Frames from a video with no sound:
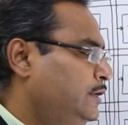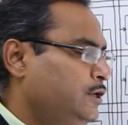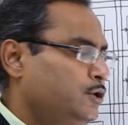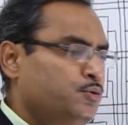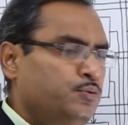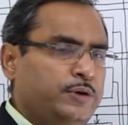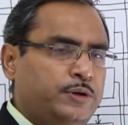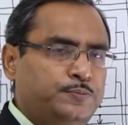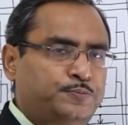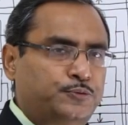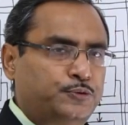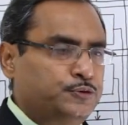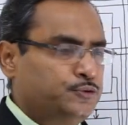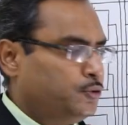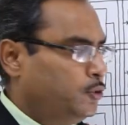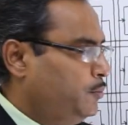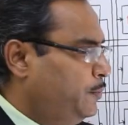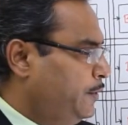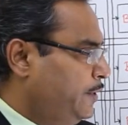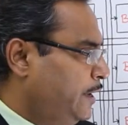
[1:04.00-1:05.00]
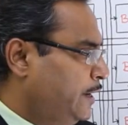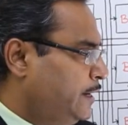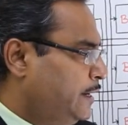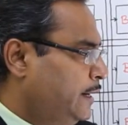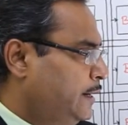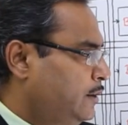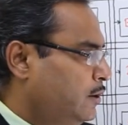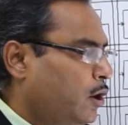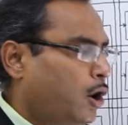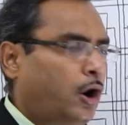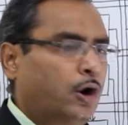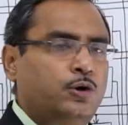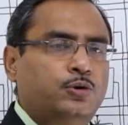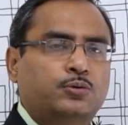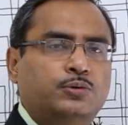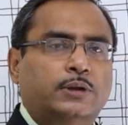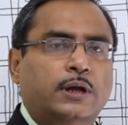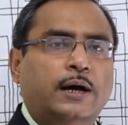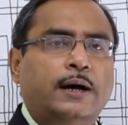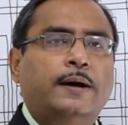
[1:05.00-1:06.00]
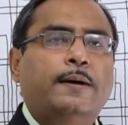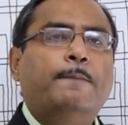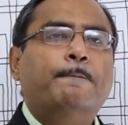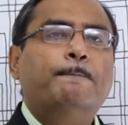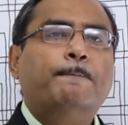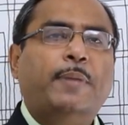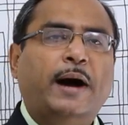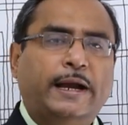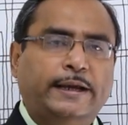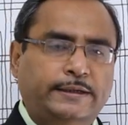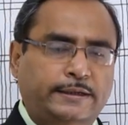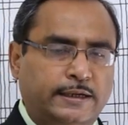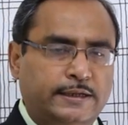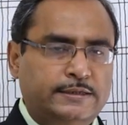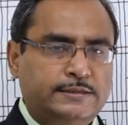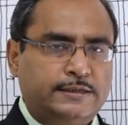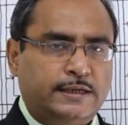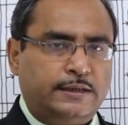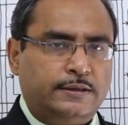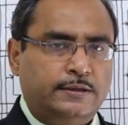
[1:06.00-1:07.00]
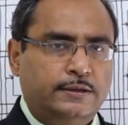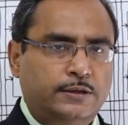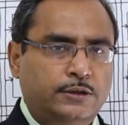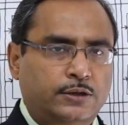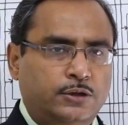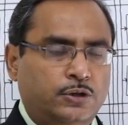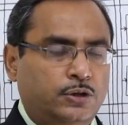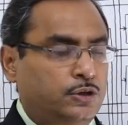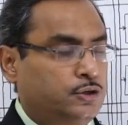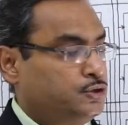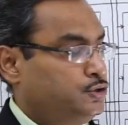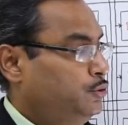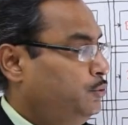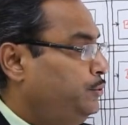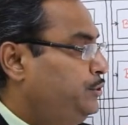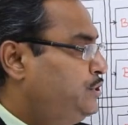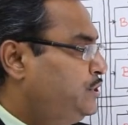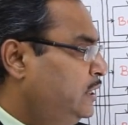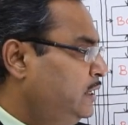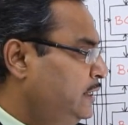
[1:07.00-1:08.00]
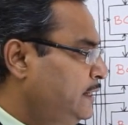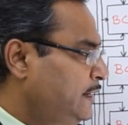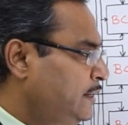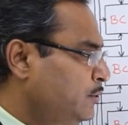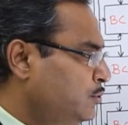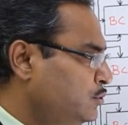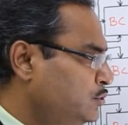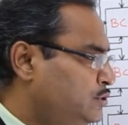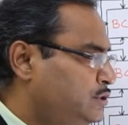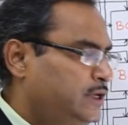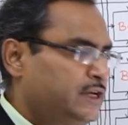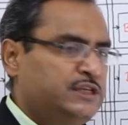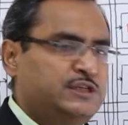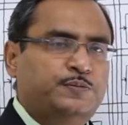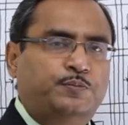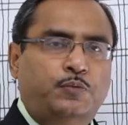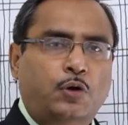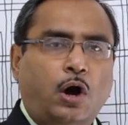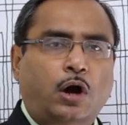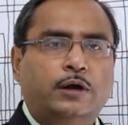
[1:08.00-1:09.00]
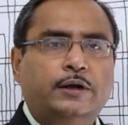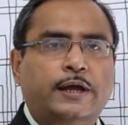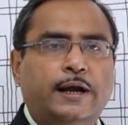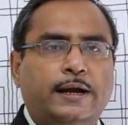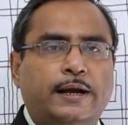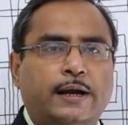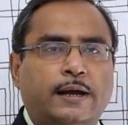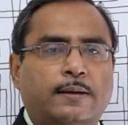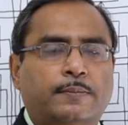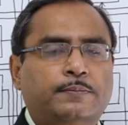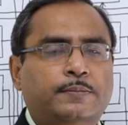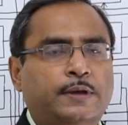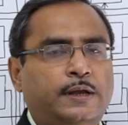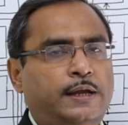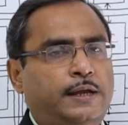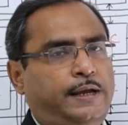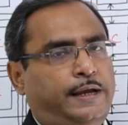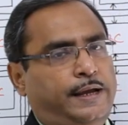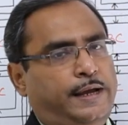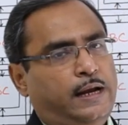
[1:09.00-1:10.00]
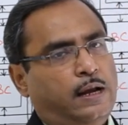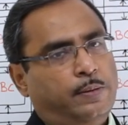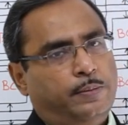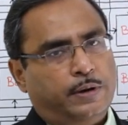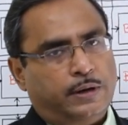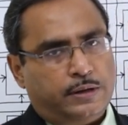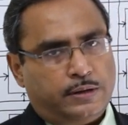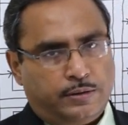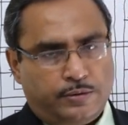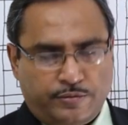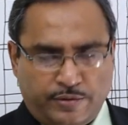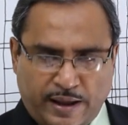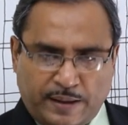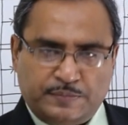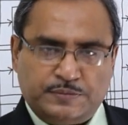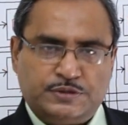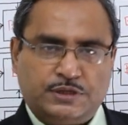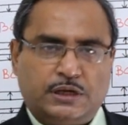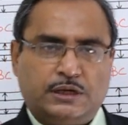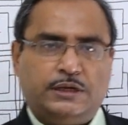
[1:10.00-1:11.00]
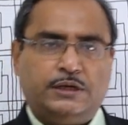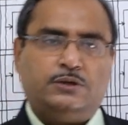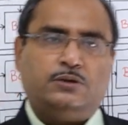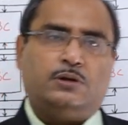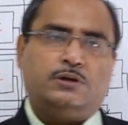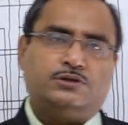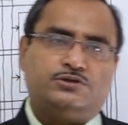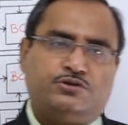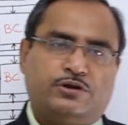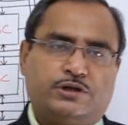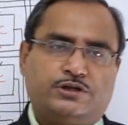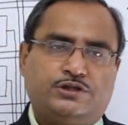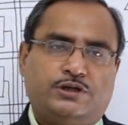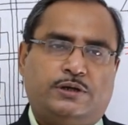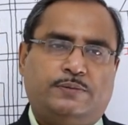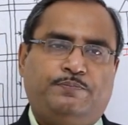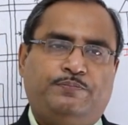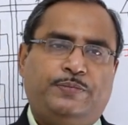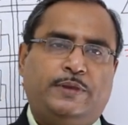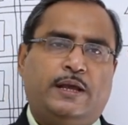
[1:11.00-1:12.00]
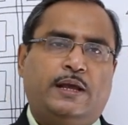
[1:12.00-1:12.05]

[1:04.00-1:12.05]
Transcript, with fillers: new input will be written onto the binary cell. So, we shall use this block diagram in our RAM circuit construction.